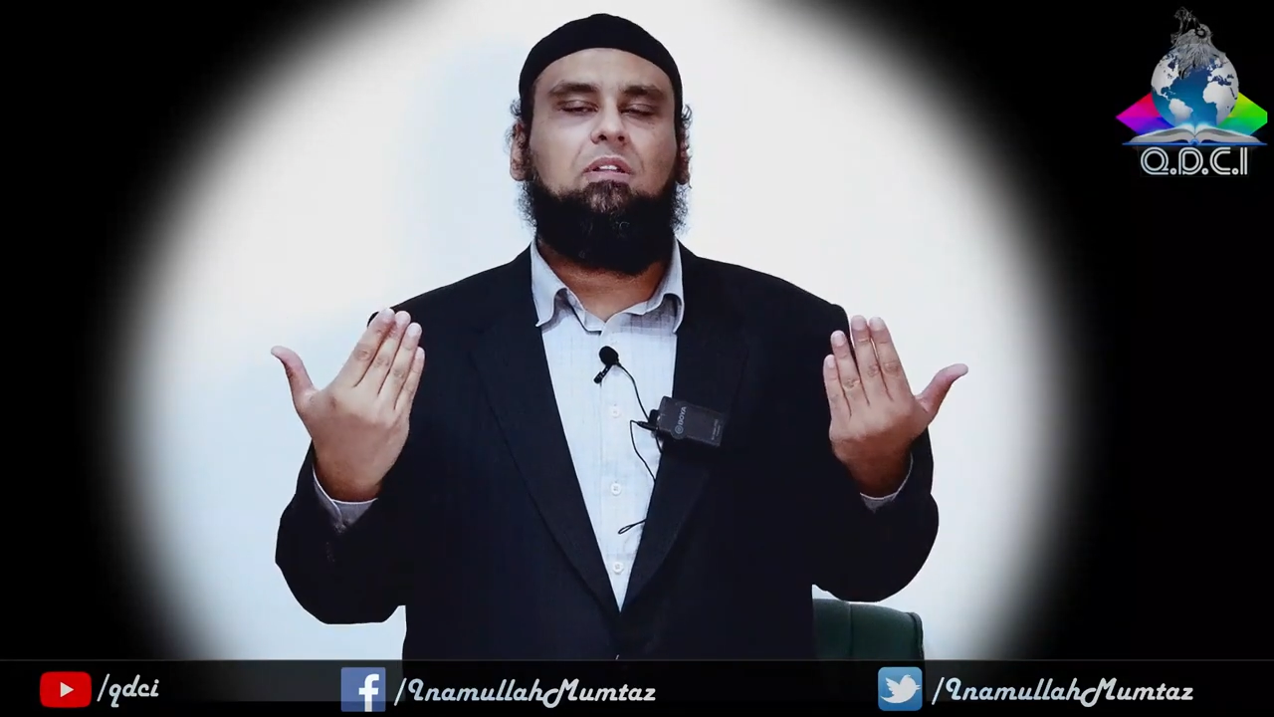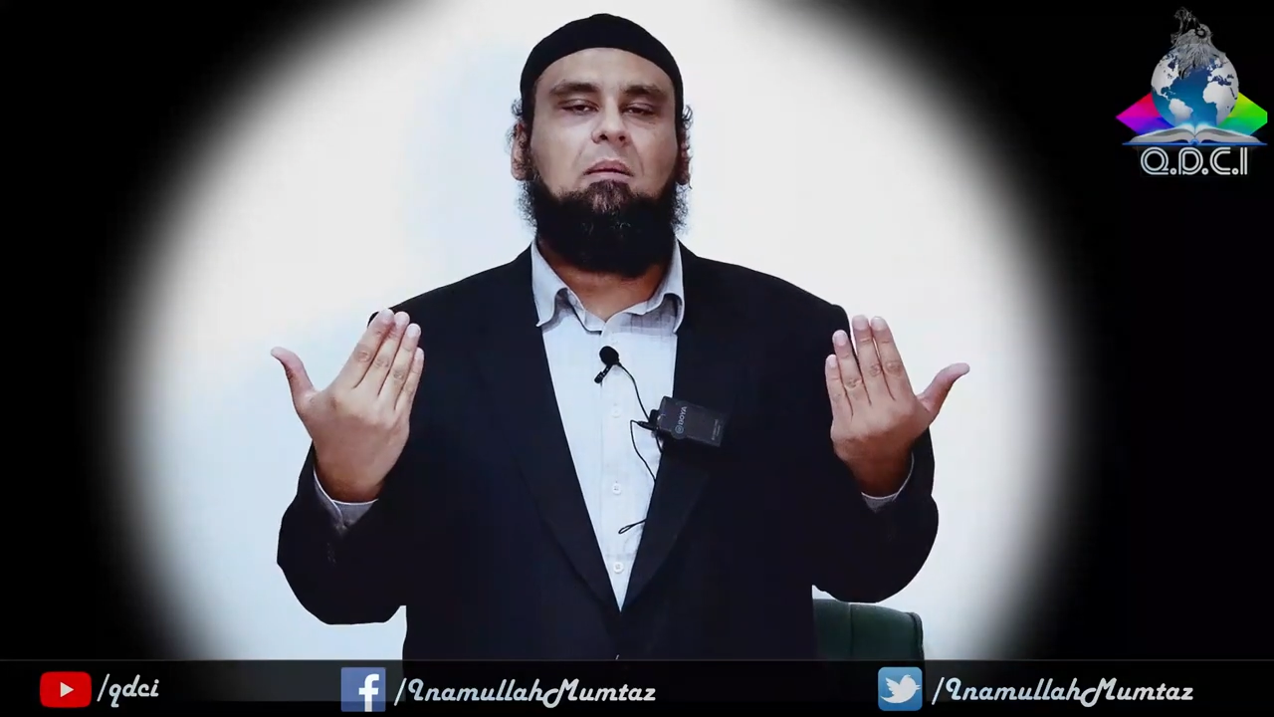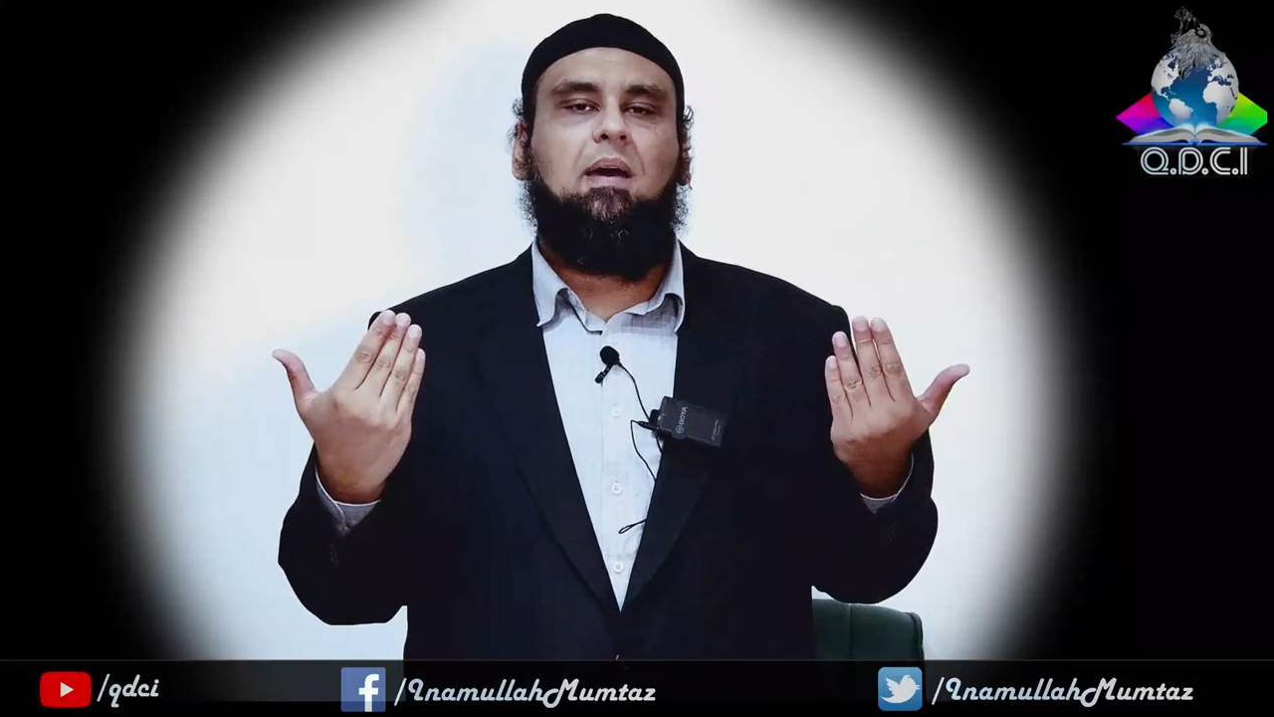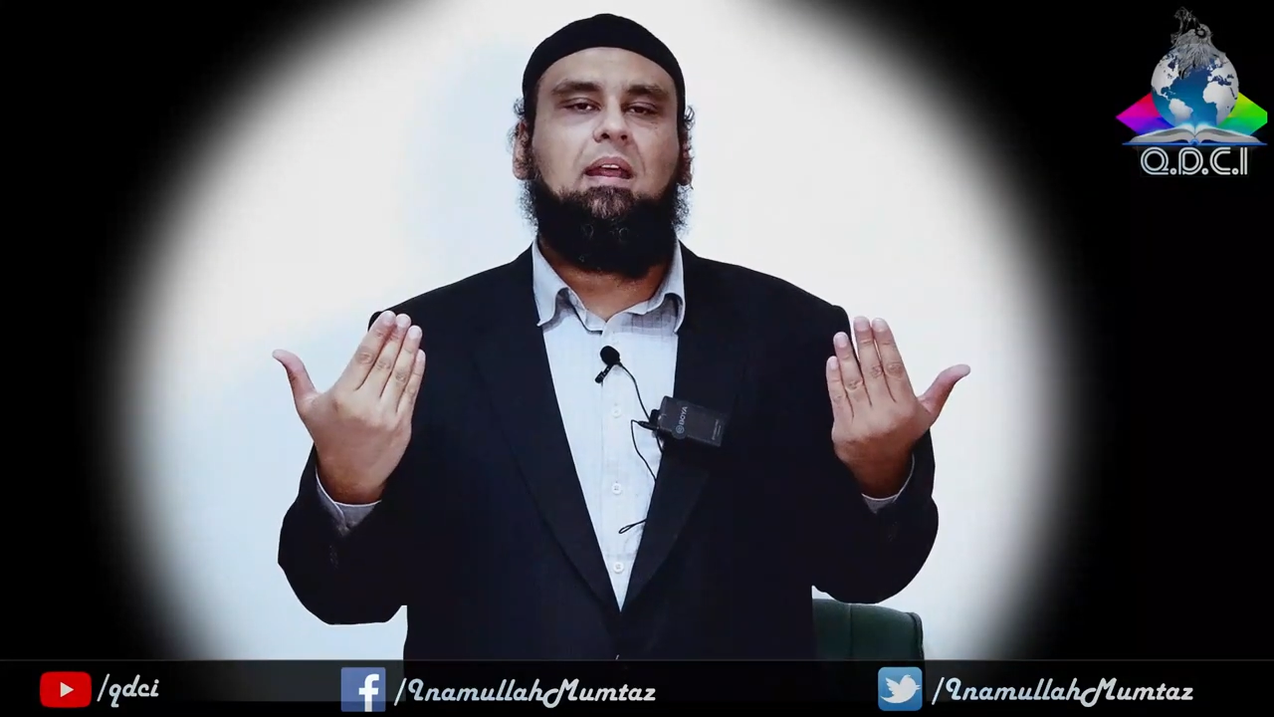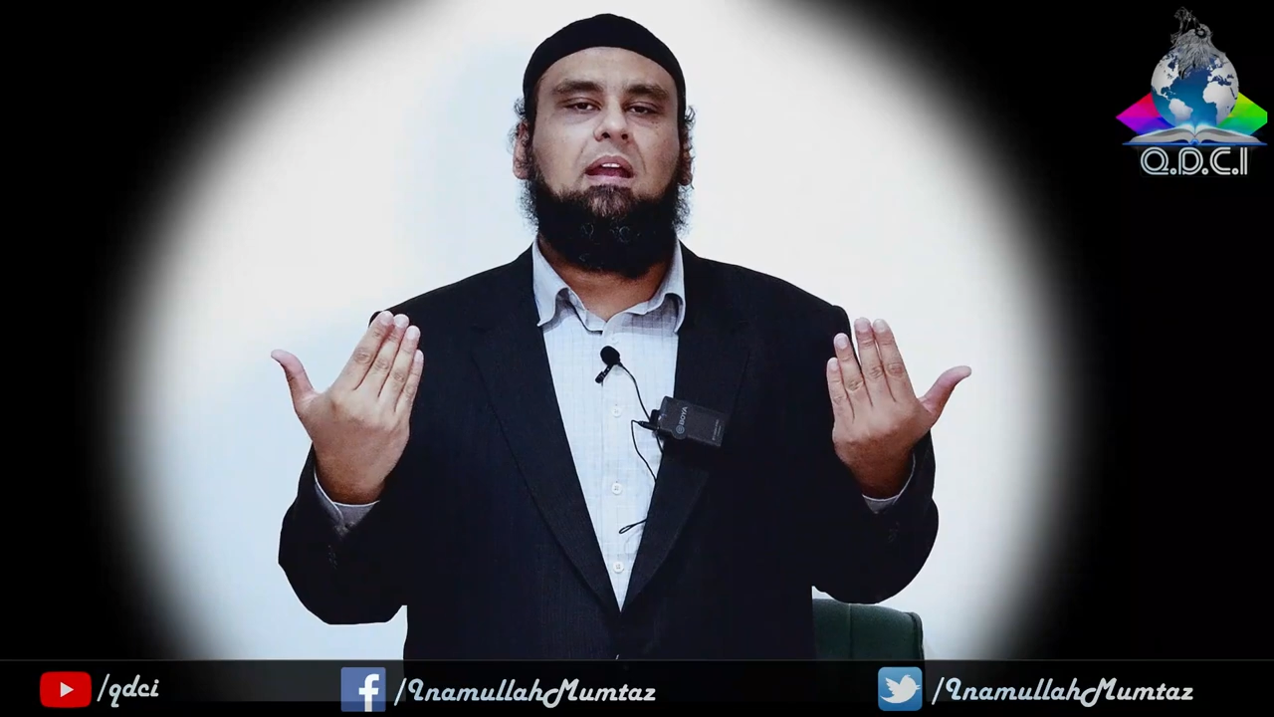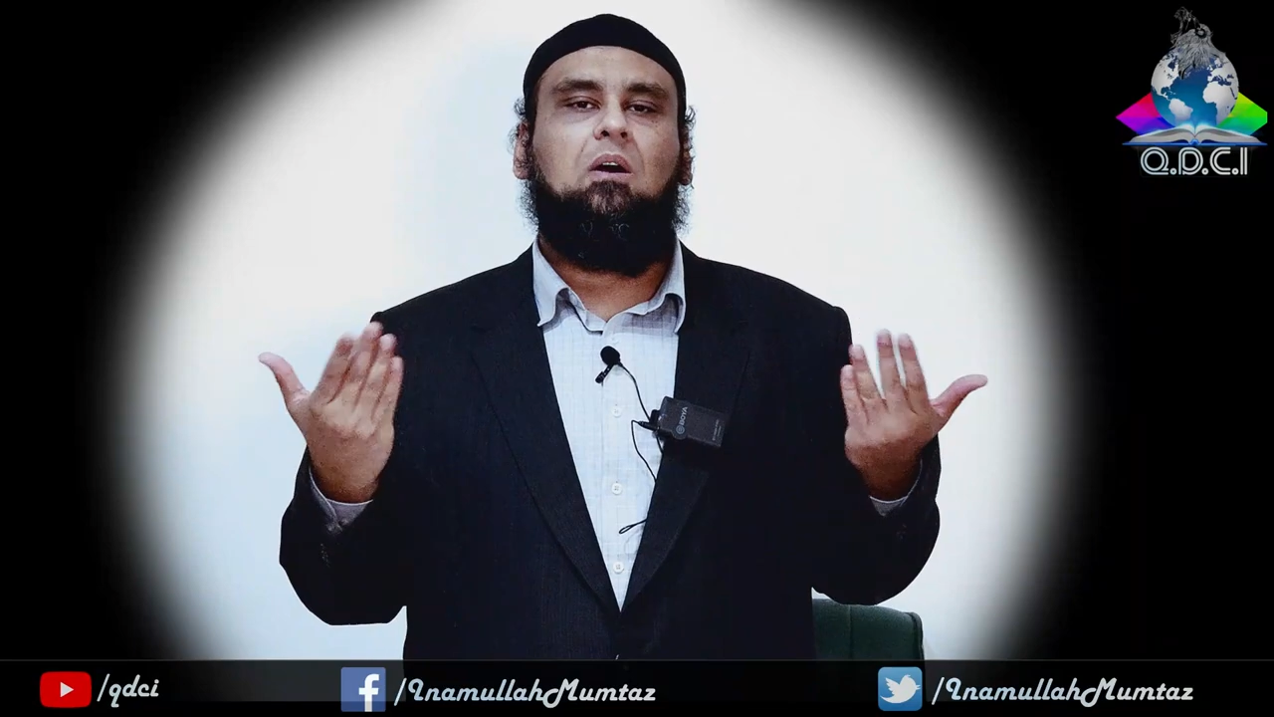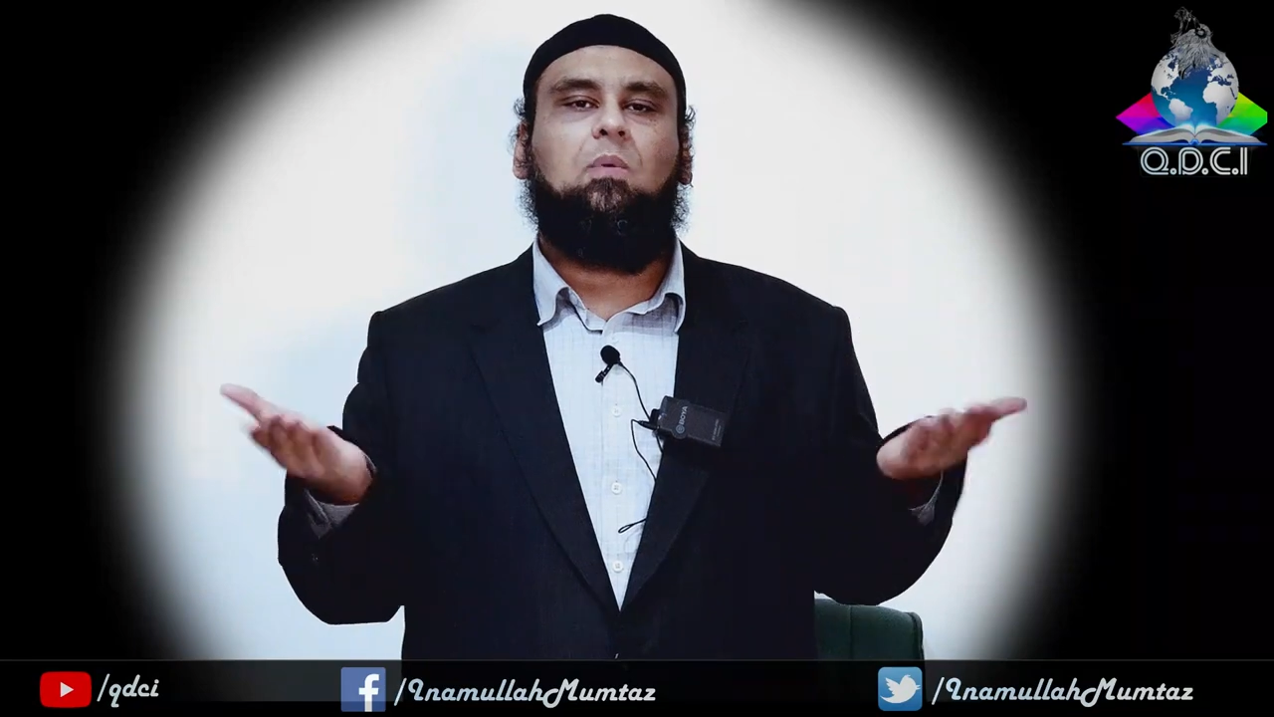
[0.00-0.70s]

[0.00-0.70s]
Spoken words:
the America.